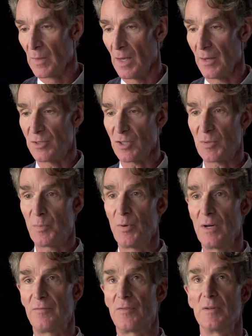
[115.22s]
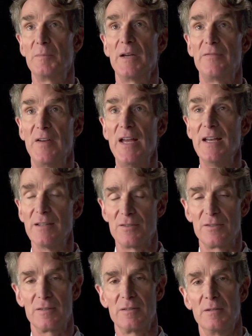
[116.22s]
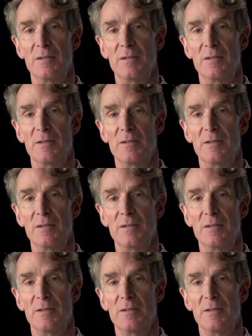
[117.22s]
I was disappointed for my fans.